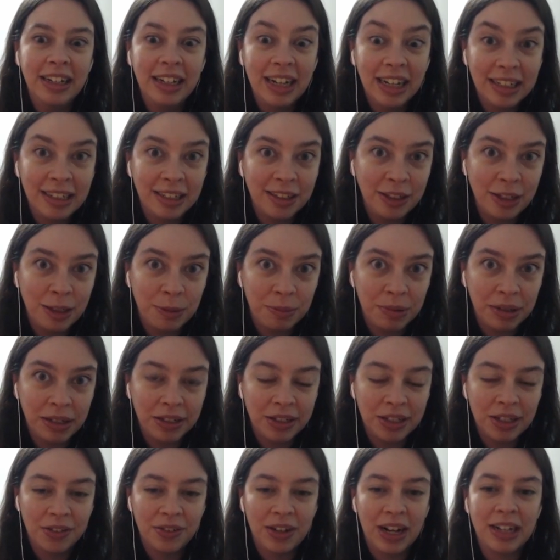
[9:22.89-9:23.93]
get to these
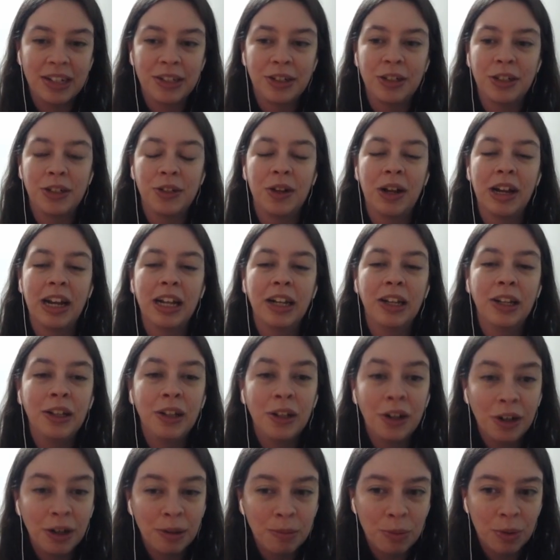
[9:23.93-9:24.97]
places faster so I can
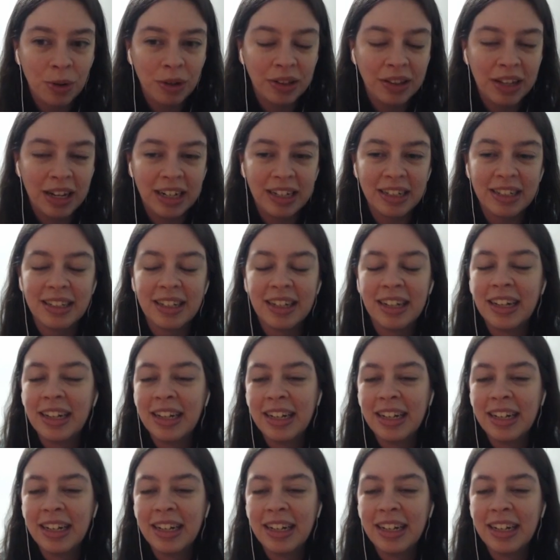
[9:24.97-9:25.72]
learn more things.